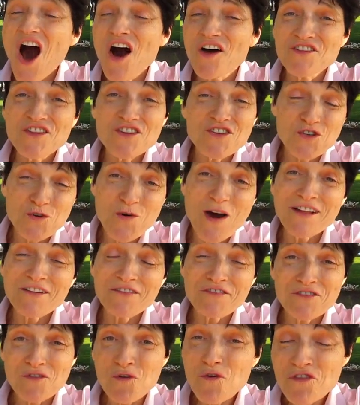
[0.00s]
On the
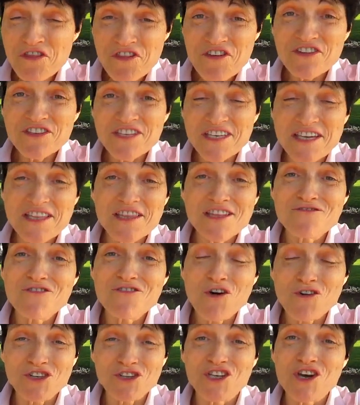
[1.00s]
12th or 13th of
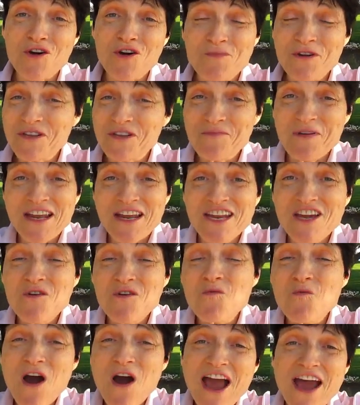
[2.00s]
October,
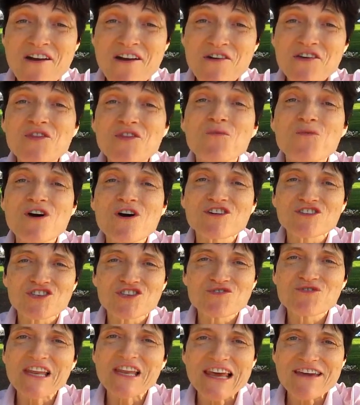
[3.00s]
depending where in the world
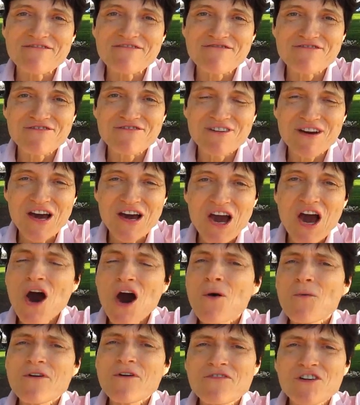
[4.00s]
you live,
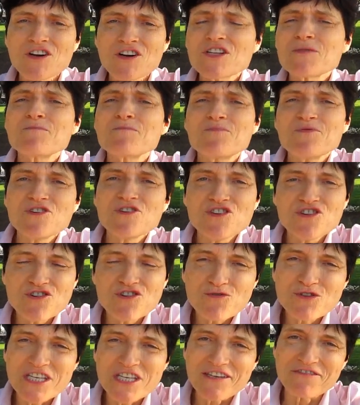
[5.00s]
we've got a
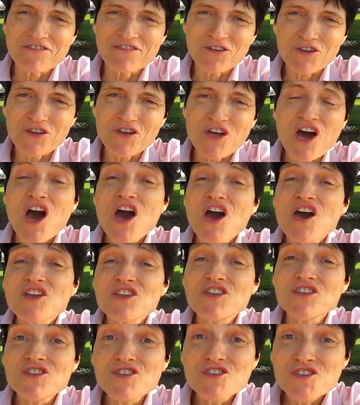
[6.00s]
beautiful
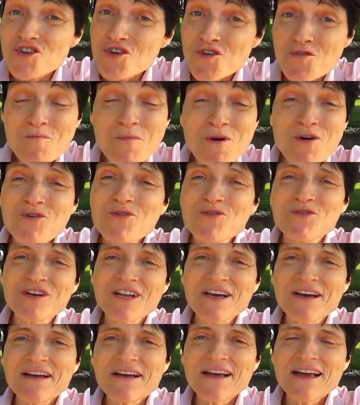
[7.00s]
new
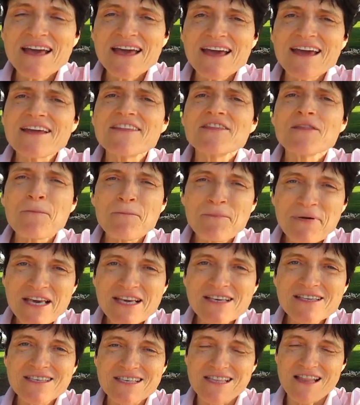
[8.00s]
moon in the
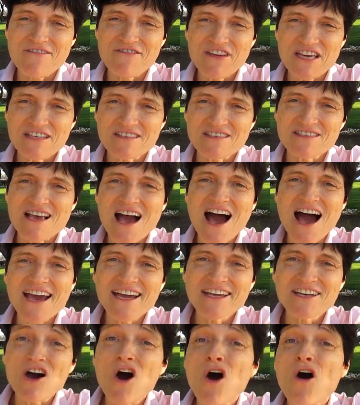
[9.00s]
peace-loving
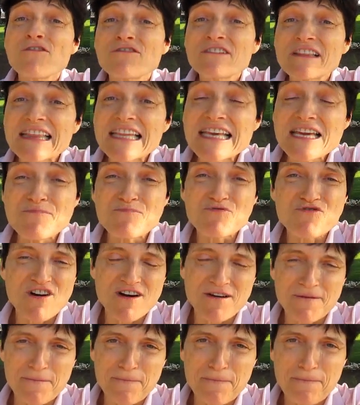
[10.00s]
sign of Libra.